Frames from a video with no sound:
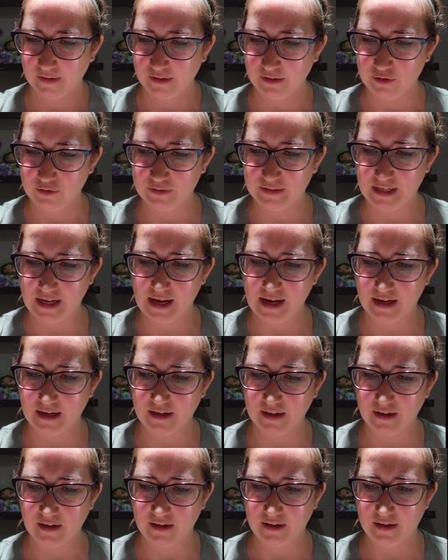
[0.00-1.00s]
you
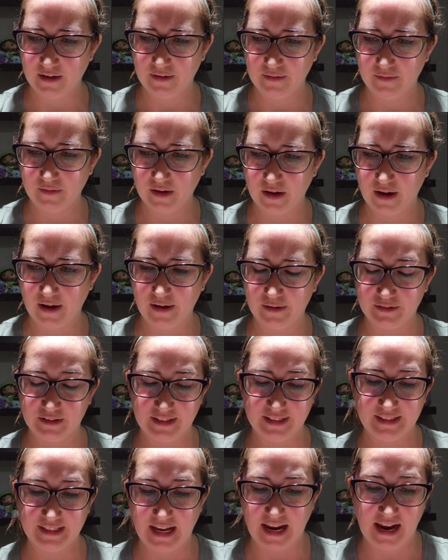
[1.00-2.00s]
take
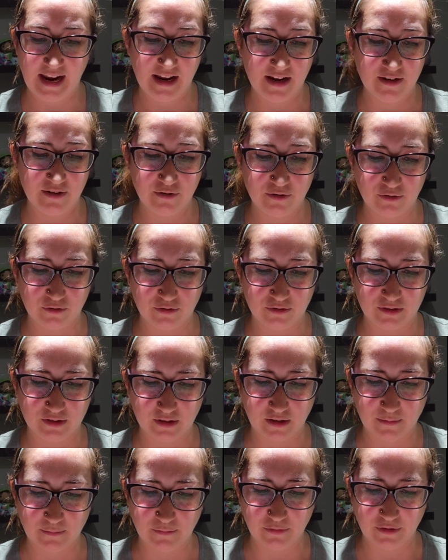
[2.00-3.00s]
sand or
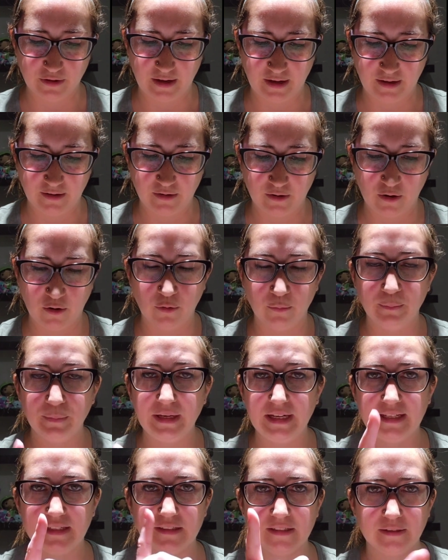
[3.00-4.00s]
something. Oh,
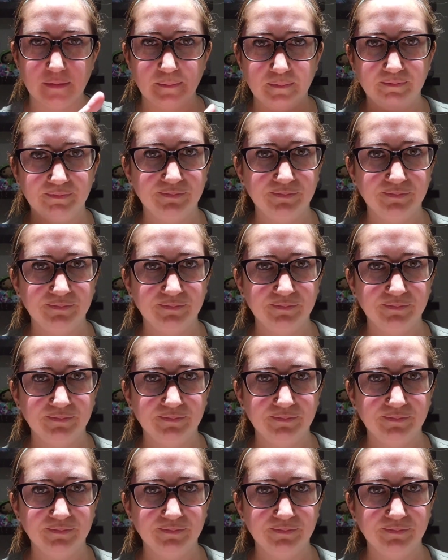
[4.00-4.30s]
beads.